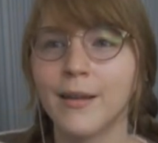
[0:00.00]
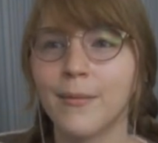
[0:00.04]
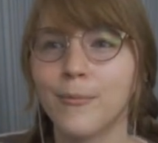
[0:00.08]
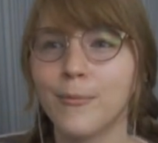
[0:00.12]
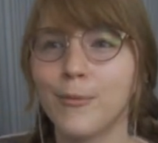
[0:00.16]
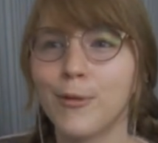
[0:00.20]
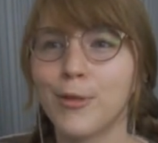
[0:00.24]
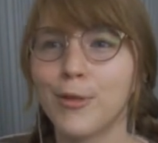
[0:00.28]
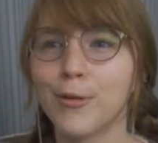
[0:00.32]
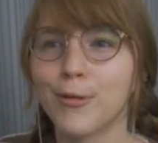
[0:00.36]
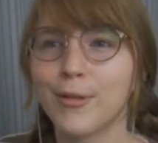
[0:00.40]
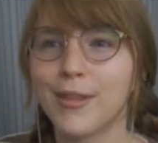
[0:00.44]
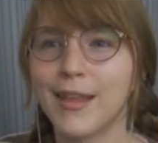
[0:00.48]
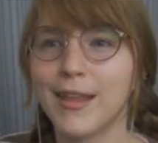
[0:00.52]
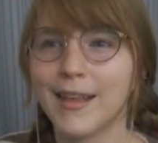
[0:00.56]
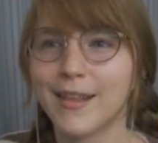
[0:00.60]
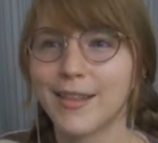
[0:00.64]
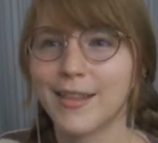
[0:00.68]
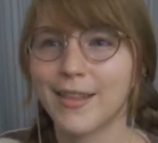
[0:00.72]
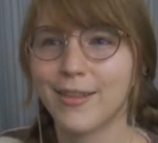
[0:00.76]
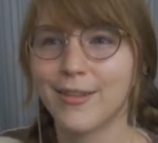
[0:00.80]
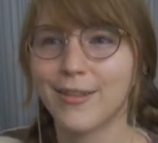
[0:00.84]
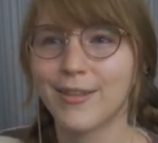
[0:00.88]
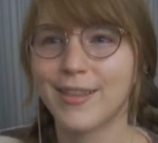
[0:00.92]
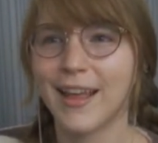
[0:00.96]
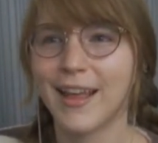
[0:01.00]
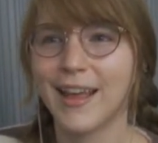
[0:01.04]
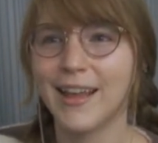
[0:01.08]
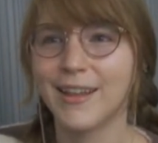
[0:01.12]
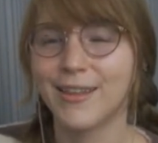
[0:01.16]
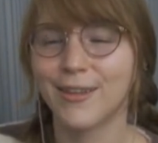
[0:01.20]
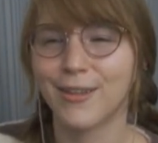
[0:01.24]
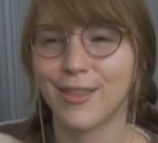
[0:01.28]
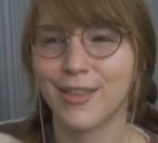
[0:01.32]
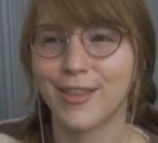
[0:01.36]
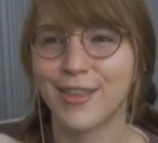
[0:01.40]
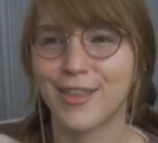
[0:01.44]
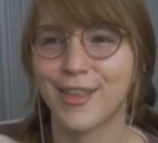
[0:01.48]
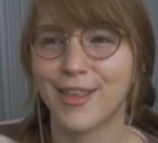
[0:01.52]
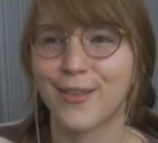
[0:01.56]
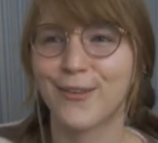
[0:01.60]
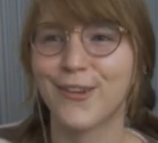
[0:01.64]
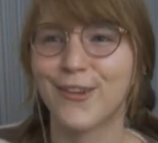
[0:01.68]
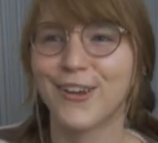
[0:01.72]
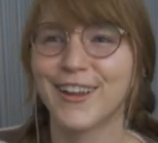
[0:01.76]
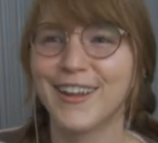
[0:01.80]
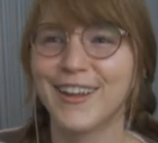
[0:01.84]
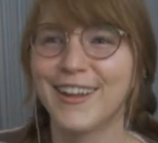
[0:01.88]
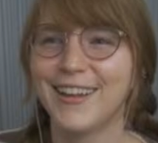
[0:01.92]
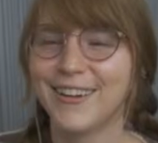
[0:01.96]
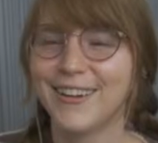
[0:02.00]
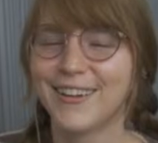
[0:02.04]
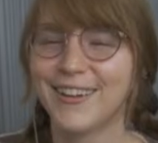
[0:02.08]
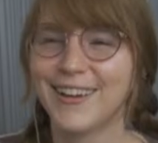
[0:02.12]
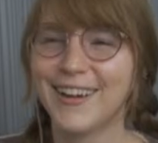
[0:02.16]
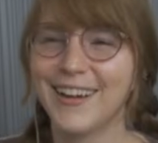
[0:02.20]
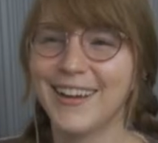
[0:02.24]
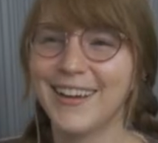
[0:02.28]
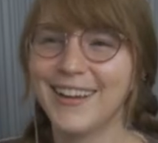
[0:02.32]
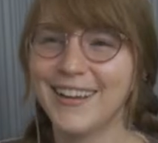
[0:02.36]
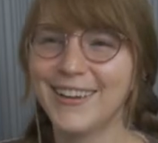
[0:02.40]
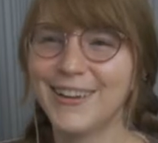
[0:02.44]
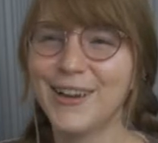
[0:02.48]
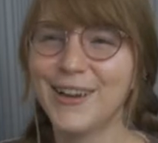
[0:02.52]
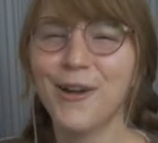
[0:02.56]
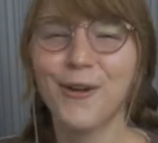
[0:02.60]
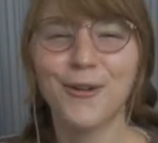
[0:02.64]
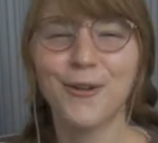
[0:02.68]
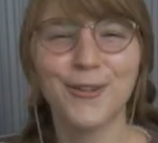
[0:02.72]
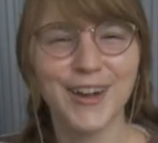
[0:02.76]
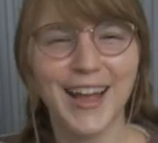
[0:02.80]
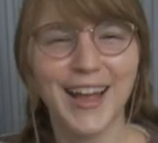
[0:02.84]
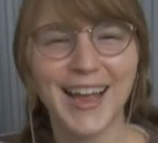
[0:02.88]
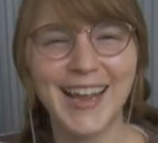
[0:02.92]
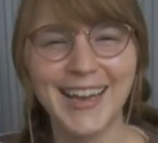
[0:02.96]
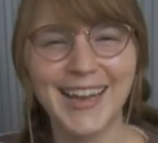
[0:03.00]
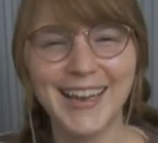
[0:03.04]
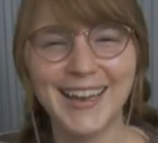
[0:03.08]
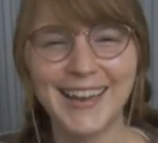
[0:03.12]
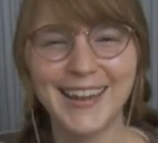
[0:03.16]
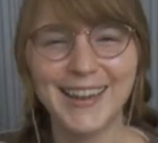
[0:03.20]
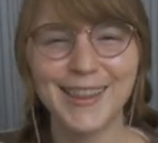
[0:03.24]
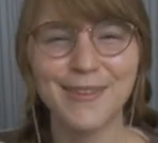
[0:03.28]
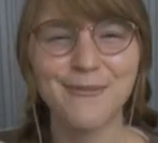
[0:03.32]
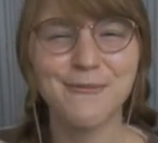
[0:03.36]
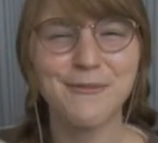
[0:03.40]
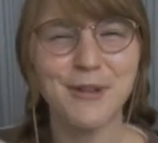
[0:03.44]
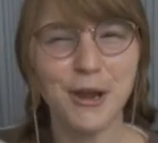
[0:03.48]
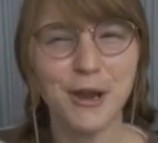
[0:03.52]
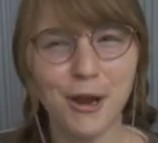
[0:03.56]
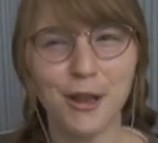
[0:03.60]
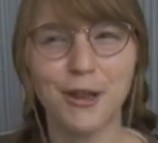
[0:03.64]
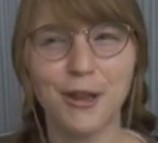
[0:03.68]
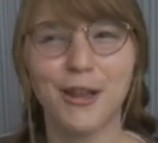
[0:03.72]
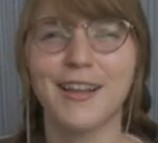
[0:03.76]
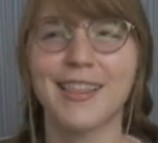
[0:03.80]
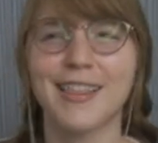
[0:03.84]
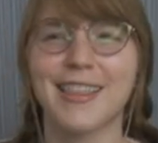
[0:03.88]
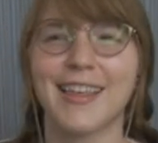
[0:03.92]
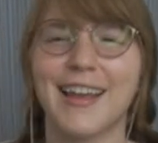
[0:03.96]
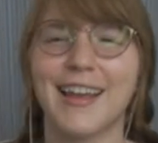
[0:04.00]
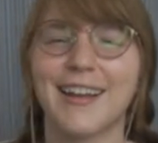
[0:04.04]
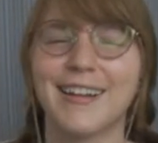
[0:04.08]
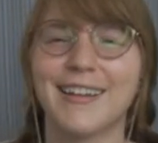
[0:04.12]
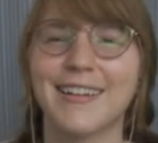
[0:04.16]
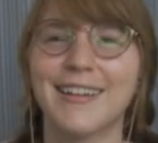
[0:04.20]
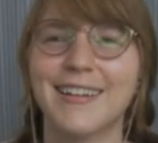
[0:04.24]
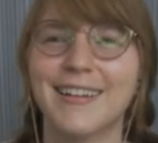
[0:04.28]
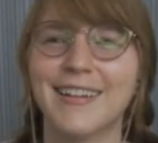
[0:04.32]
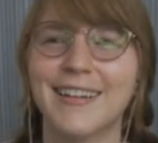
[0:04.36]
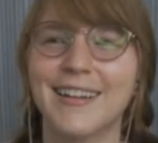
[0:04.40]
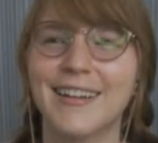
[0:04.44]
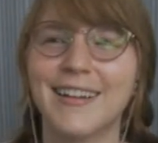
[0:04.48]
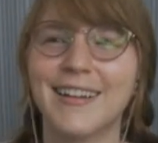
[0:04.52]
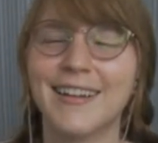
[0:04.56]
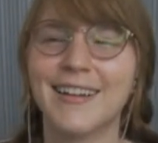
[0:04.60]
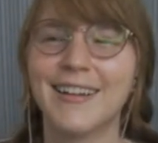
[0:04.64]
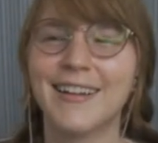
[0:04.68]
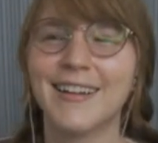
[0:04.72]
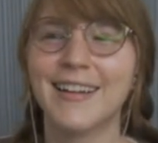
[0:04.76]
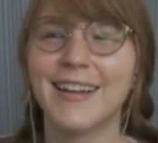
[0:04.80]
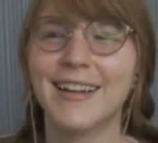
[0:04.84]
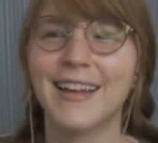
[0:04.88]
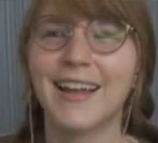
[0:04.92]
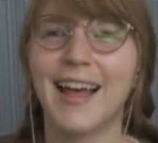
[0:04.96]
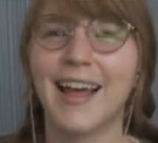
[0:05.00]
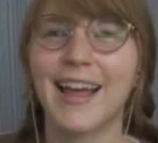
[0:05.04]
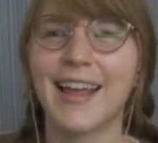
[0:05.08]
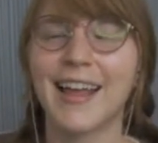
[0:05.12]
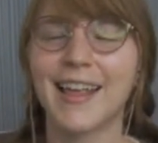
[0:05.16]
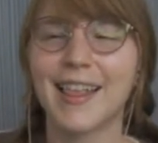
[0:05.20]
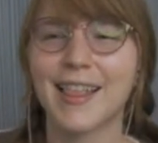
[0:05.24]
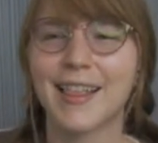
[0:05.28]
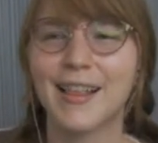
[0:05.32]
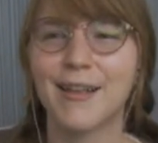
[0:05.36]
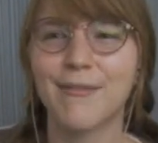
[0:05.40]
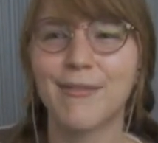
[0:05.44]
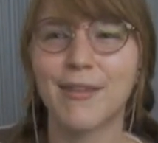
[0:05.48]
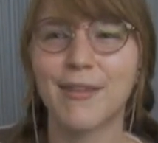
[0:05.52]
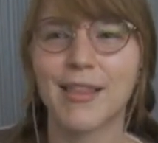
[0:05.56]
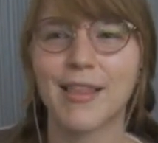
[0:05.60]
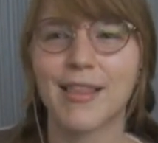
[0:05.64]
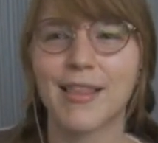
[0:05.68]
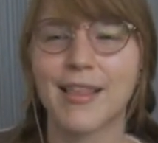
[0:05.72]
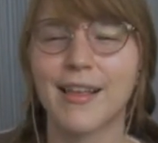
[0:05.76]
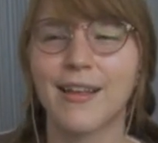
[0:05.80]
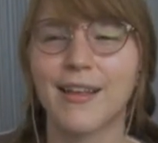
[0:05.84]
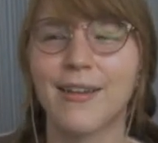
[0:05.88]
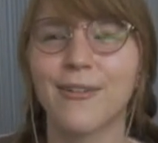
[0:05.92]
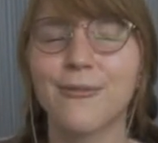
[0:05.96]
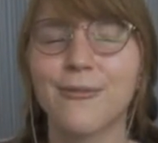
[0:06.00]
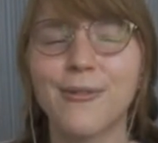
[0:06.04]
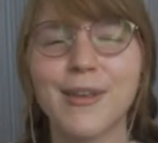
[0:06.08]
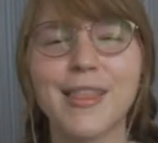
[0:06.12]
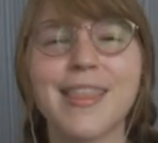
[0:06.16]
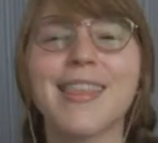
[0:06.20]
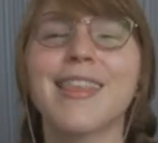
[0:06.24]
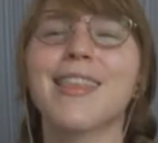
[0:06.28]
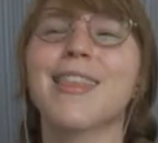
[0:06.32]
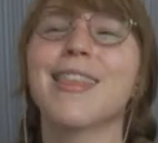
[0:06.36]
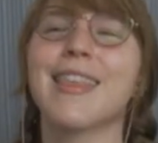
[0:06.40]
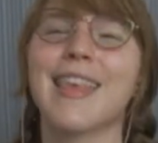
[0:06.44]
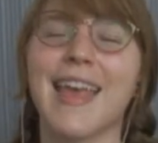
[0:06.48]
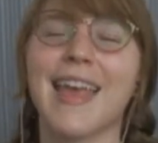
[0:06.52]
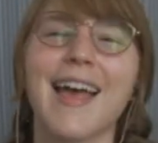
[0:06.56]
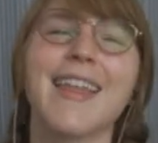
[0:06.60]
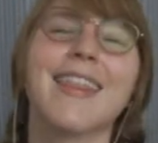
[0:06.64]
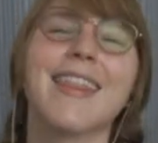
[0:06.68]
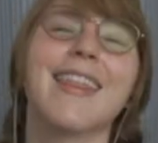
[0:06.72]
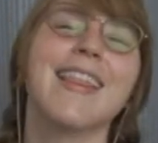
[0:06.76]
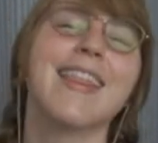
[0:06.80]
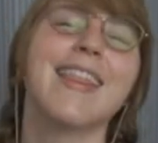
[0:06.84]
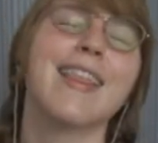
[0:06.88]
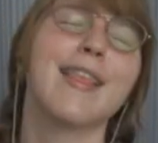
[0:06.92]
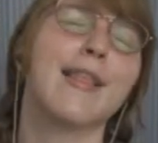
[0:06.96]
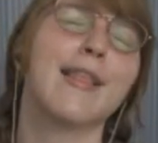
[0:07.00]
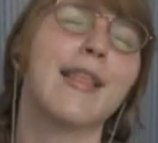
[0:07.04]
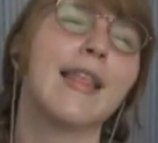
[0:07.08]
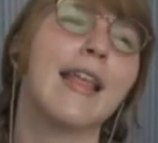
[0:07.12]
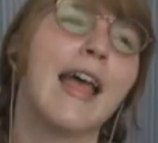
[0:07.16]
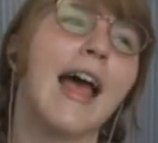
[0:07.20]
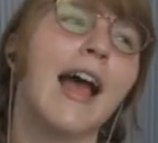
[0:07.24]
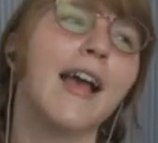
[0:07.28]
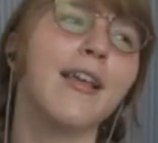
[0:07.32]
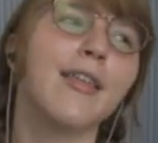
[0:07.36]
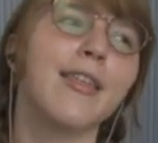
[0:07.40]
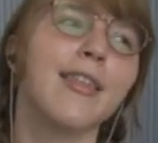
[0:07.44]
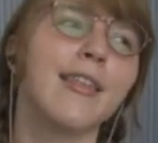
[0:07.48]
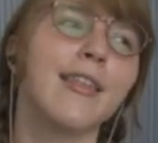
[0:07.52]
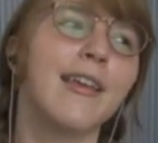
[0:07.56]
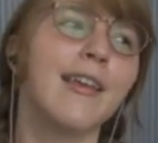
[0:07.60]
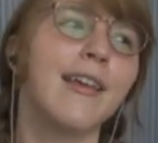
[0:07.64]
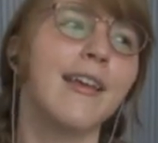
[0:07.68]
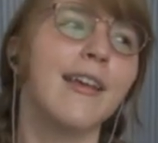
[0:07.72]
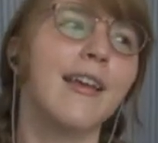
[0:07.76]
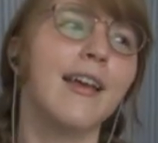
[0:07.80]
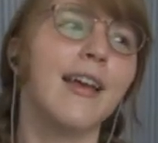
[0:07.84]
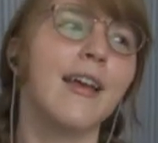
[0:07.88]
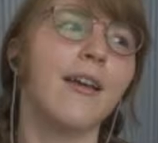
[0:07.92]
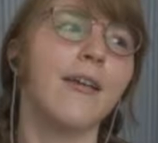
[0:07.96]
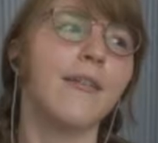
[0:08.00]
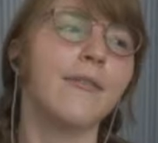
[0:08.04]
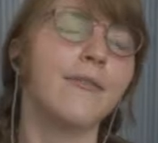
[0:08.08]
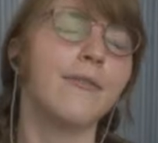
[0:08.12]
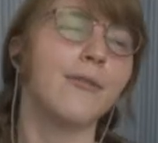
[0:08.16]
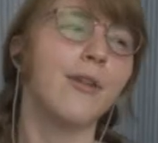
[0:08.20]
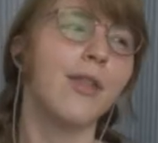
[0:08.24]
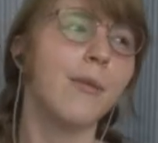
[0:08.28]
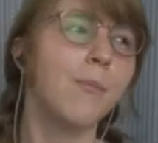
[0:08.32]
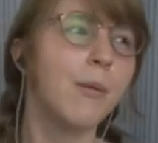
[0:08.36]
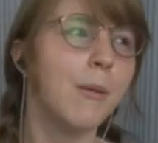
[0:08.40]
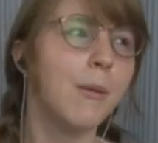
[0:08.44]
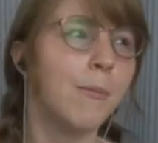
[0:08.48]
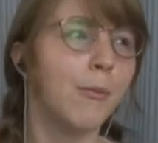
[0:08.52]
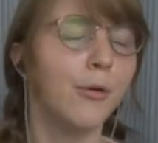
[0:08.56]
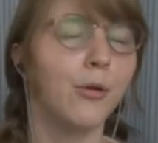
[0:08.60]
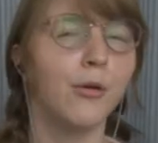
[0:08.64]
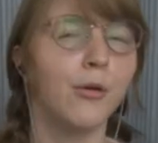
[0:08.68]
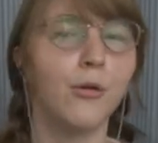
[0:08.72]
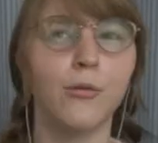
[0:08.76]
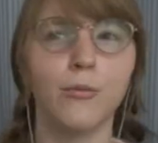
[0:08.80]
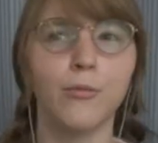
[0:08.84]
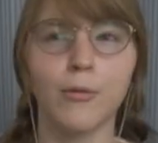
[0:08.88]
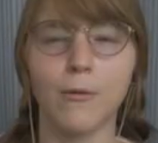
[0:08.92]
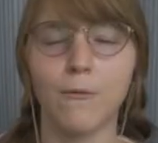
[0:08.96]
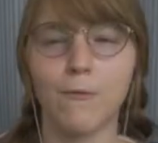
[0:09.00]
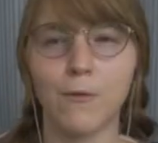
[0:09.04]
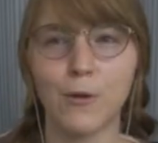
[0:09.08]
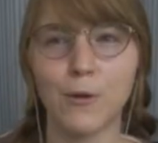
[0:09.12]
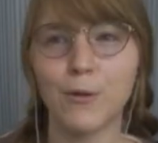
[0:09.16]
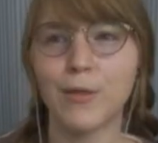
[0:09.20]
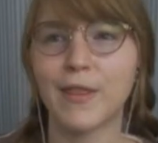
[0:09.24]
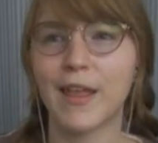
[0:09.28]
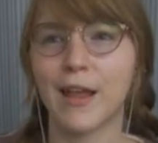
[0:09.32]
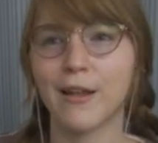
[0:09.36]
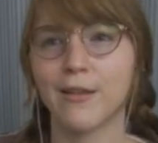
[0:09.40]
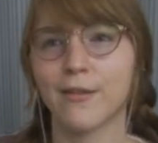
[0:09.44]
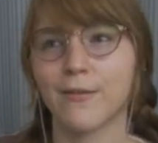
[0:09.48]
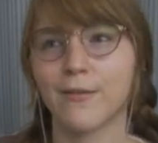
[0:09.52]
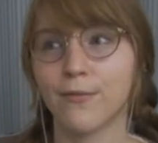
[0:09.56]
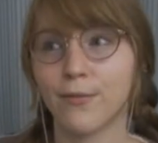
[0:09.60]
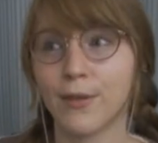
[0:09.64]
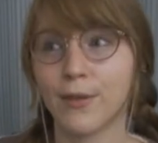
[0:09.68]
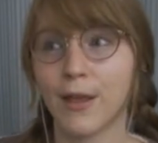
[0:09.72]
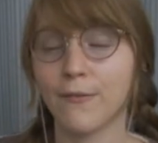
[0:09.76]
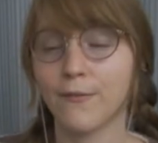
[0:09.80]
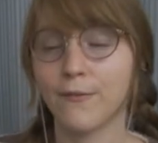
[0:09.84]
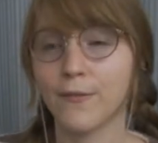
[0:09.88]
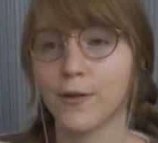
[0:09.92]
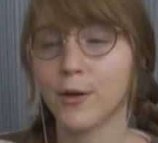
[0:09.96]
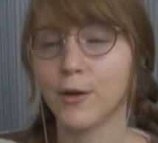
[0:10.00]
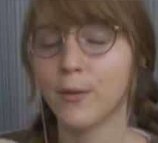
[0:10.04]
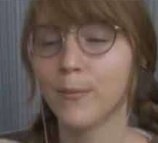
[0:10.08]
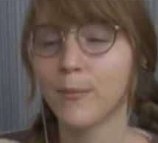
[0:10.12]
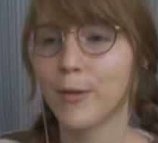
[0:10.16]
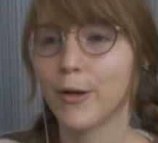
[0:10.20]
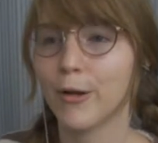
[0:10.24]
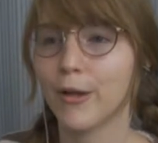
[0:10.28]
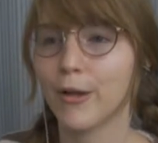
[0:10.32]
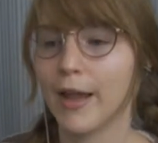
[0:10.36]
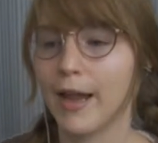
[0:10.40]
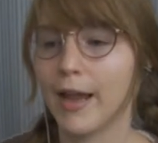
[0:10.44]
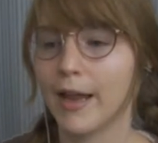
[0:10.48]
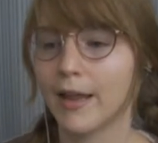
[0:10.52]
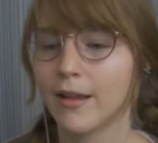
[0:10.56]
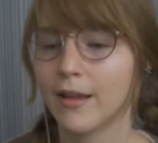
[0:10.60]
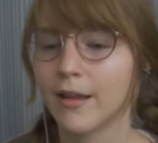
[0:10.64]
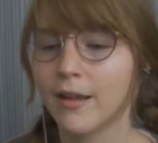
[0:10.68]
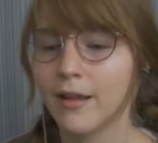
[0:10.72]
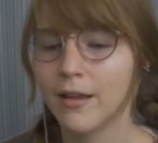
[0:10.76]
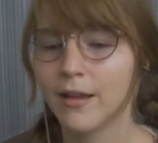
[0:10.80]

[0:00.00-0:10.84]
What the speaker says: Mucho texto title, Jesus fucking good. Right? Very long title. I guess love doesn't sell. Which is, yeah, that's actually, for the people who reviewed that film, they're like